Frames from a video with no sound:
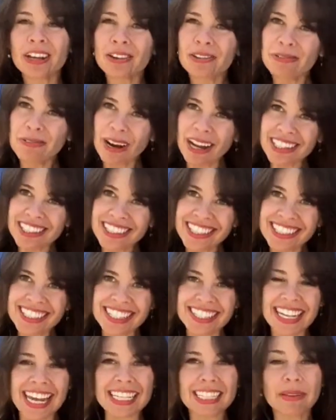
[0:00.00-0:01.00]
Welch's has
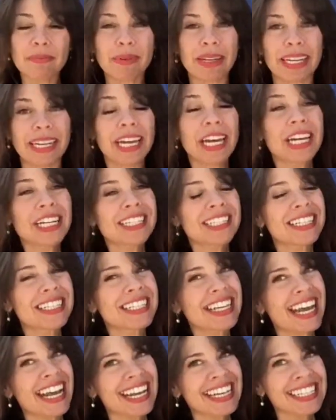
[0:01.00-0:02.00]
asked me to
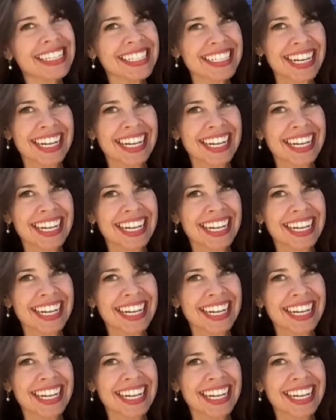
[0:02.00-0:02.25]
taste